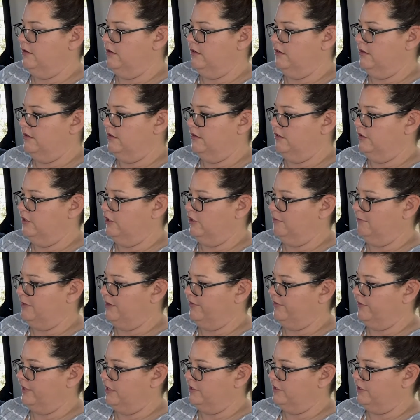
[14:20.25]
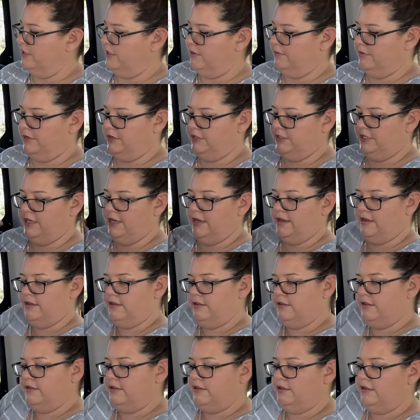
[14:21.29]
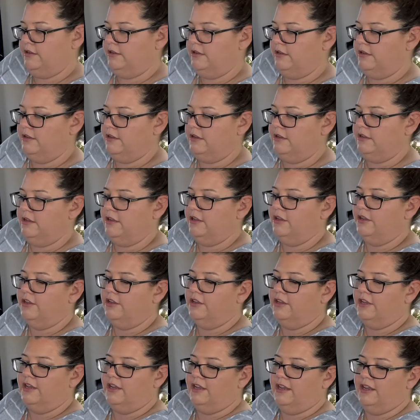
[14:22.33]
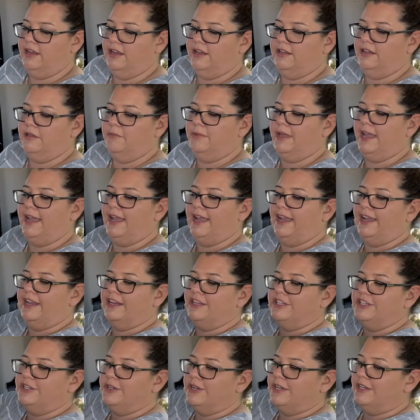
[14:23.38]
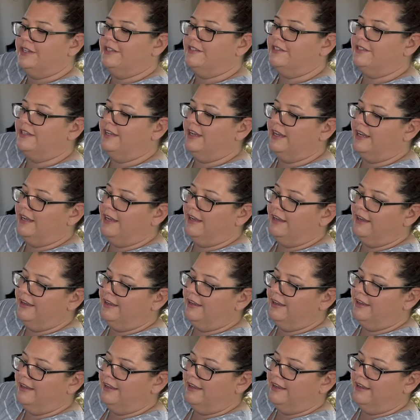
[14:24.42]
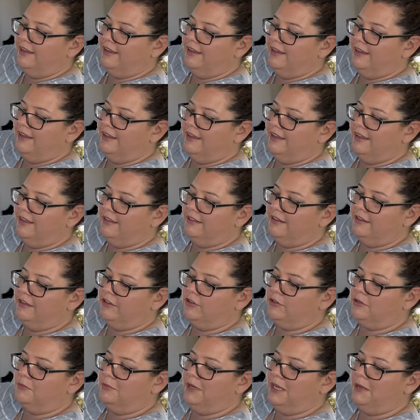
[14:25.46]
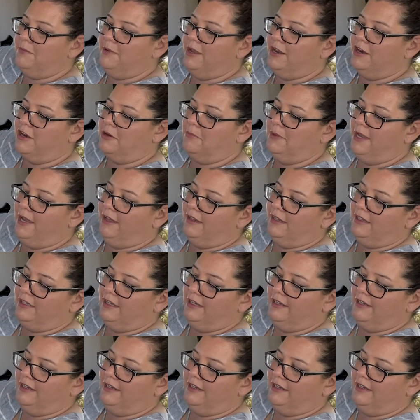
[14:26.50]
that's how my flashlight works. Yeah. In the page, you can see the little baby in her belly.